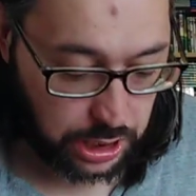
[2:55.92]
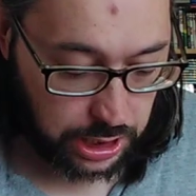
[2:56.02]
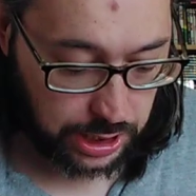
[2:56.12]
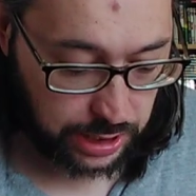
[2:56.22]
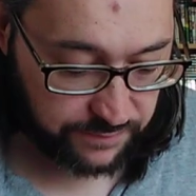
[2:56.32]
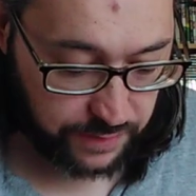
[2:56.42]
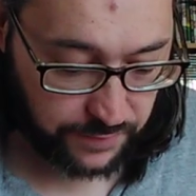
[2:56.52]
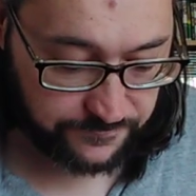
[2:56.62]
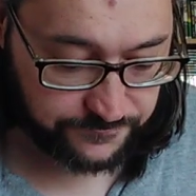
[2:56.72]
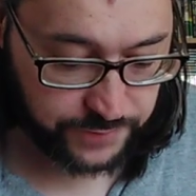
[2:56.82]
I have
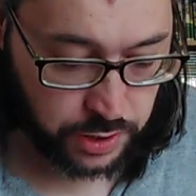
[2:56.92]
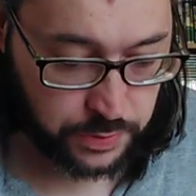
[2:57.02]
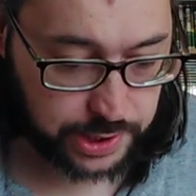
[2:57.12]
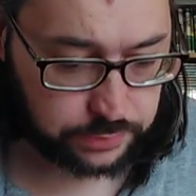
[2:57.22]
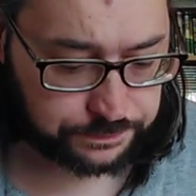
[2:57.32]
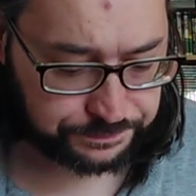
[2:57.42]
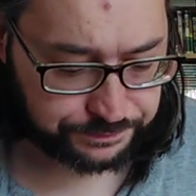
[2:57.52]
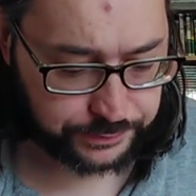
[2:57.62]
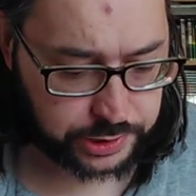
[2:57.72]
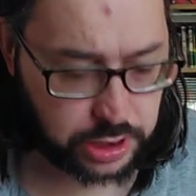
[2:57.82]
a few now.
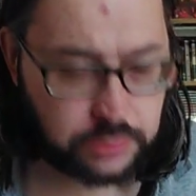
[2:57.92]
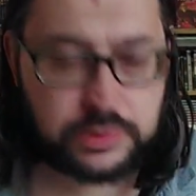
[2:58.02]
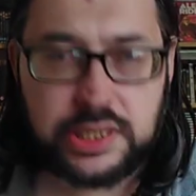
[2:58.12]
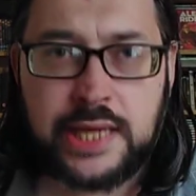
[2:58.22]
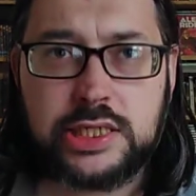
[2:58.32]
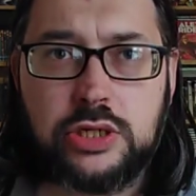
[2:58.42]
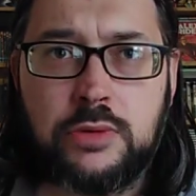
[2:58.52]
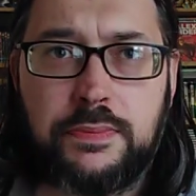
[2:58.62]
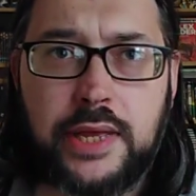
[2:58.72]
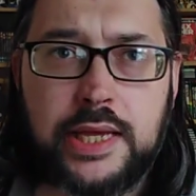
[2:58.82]
So next up